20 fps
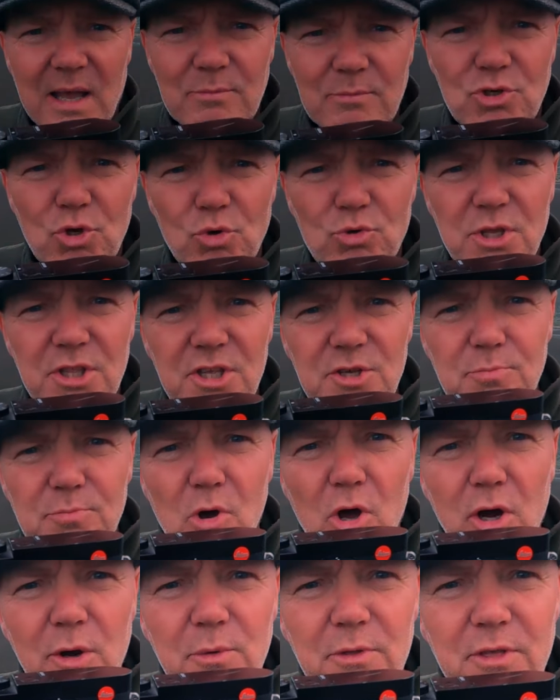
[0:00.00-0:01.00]
I'm shooting this
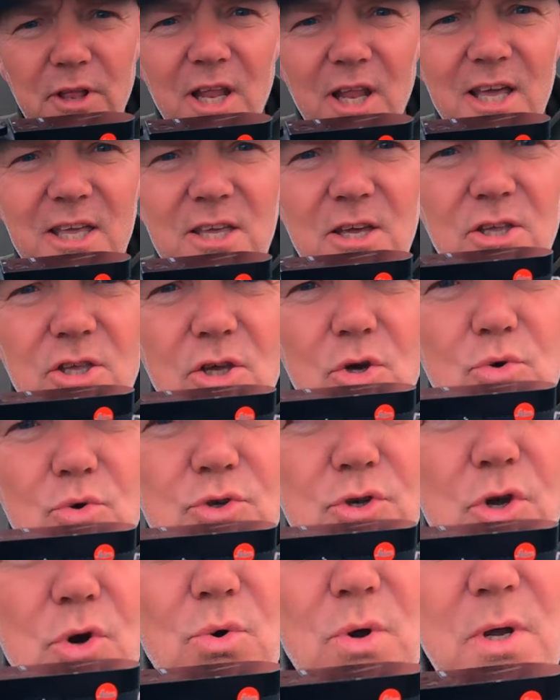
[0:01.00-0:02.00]
morning with a Leica
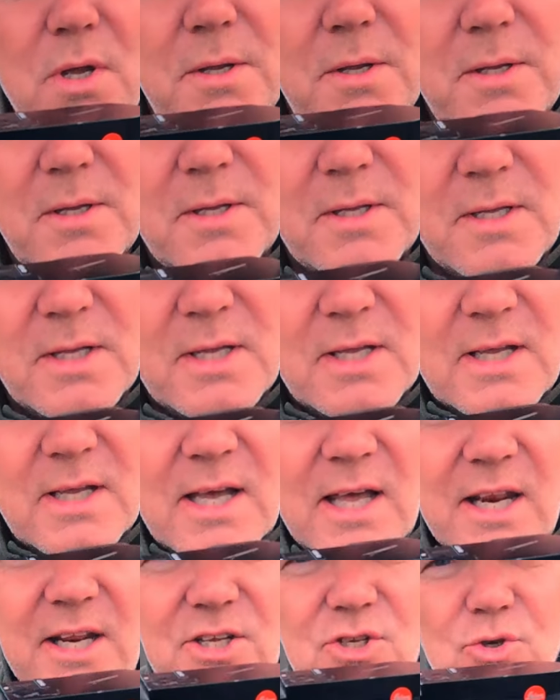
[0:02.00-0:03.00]

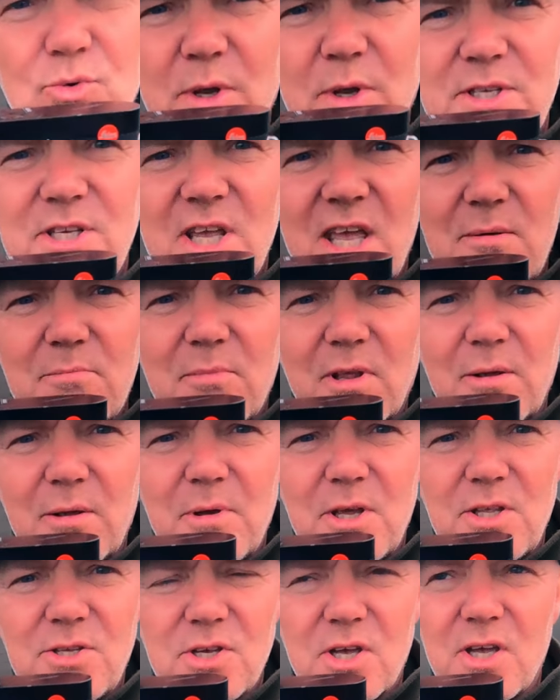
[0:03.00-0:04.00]
Q2 and it's
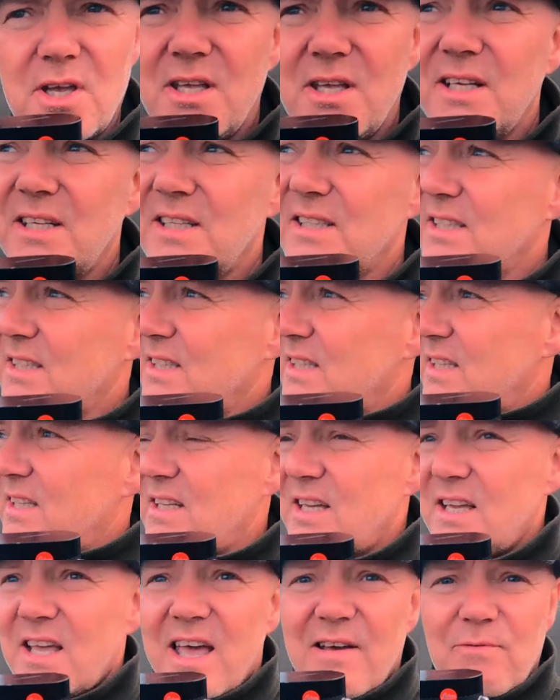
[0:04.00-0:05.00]
28mm
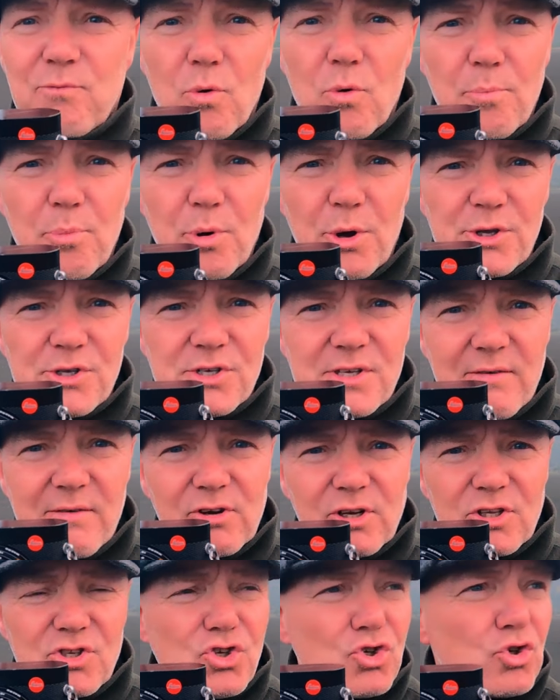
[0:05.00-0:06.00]

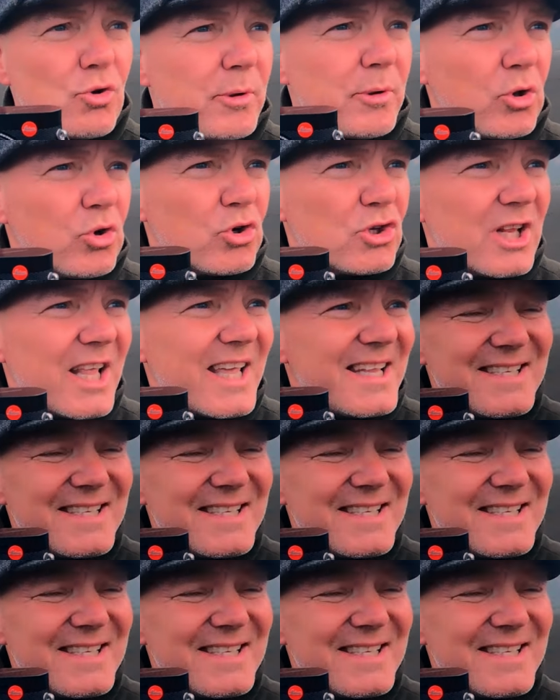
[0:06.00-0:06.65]
f1.7 Summilux